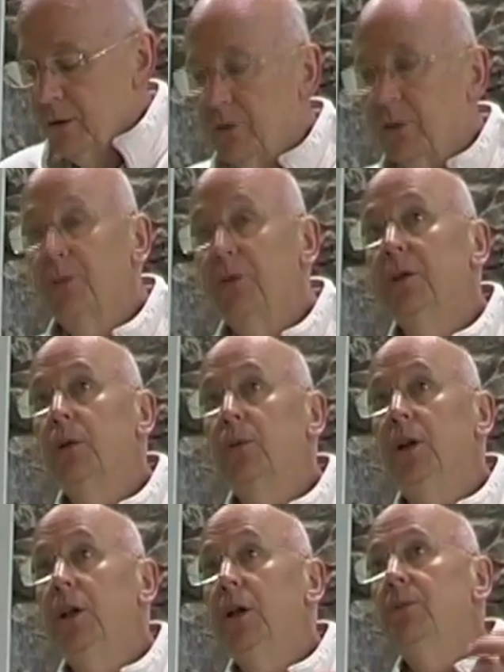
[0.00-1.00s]
It's something that
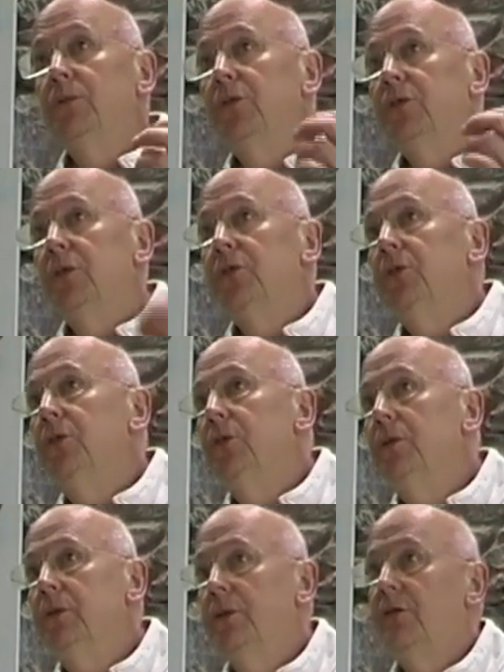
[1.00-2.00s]
we glimpsed
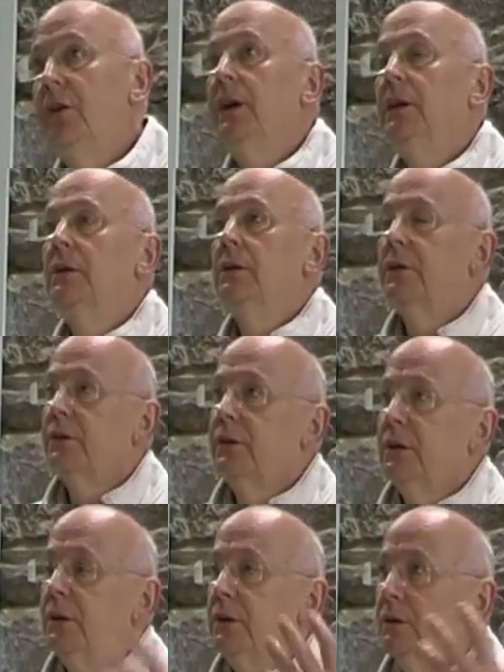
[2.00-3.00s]
through the veil
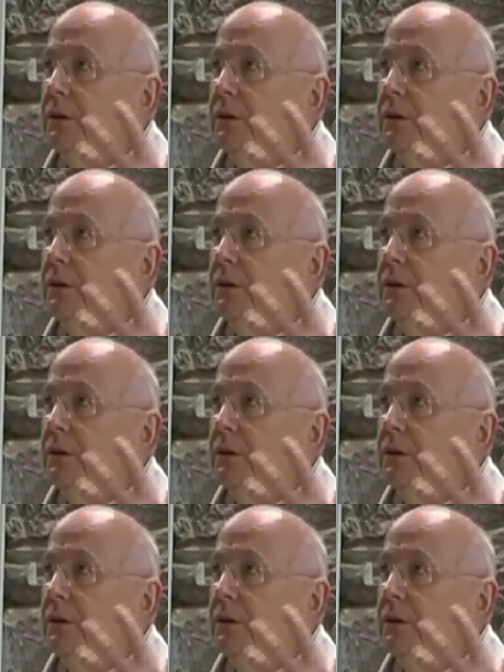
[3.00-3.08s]
that